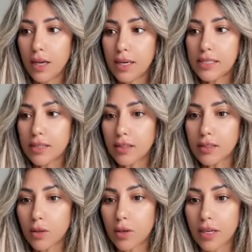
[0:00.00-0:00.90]
It
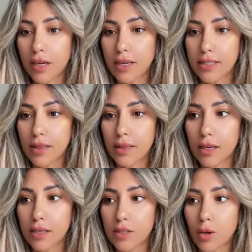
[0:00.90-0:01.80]
started organizing
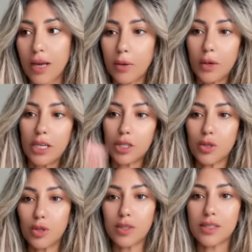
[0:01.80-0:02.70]
things. So like when it
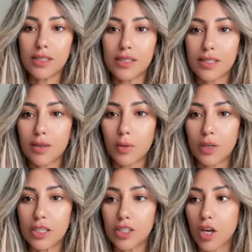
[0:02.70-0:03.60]
turns
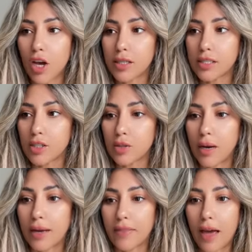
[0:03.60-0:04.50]
into
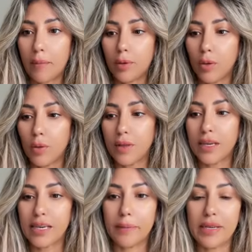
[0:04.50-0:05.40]
like that blue
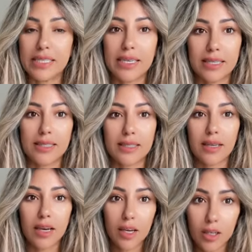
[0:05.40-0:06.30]
thing, it means it's
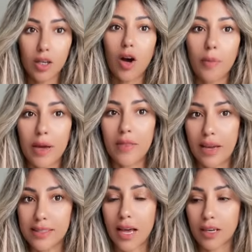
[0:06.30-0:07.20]
the Comet
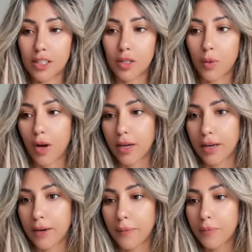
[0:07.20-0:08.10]
that is actually
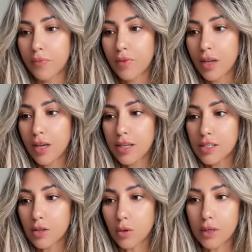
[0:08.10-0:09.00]
working.
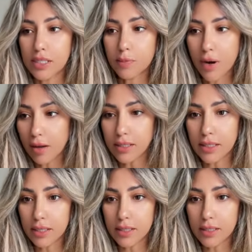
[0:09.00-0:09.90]
So it's
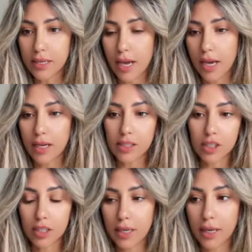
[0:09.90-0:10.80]
browsing the internet, it's
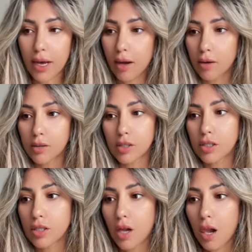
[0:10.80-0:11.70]
checking out